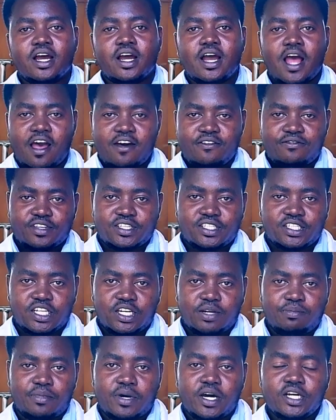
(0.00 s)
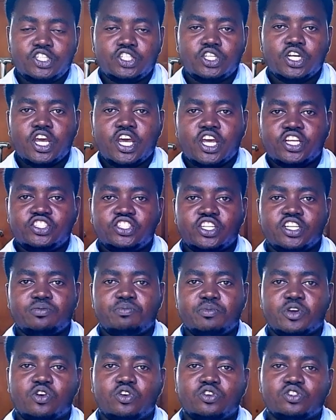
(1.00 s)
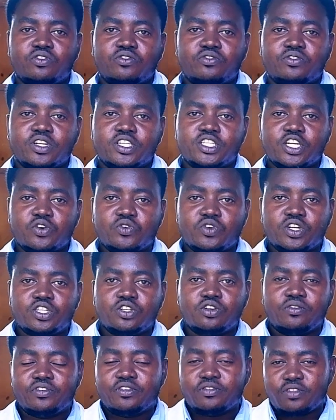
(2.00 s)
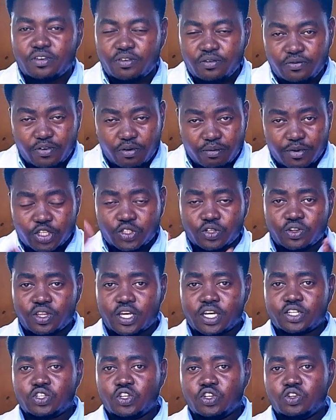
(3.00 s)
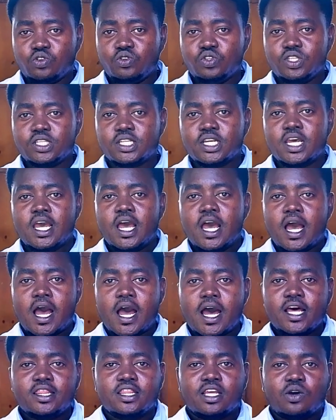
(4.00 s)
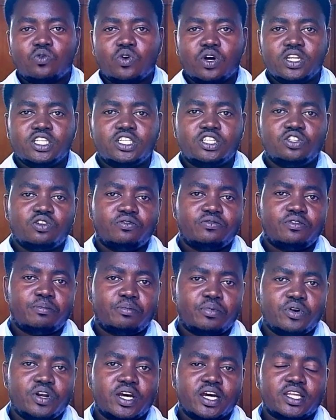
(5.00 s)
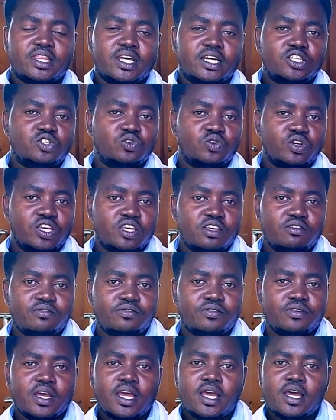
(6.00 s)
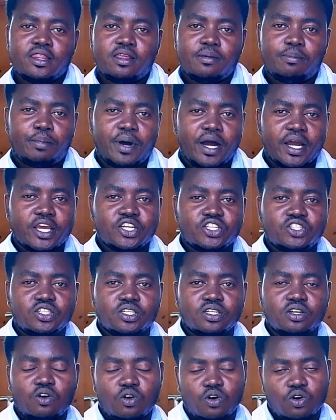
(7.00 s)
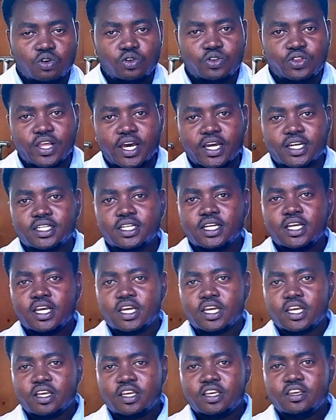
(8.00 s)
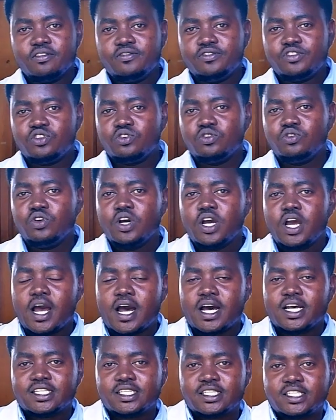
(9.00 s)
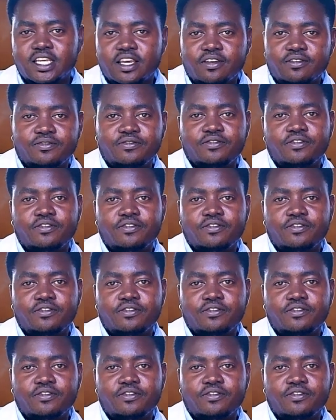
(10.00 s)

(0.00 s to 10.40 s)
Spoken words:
harvested much just because of integrity of the information that you use and the quality of the product that you give, the packaging, all that gives you a safe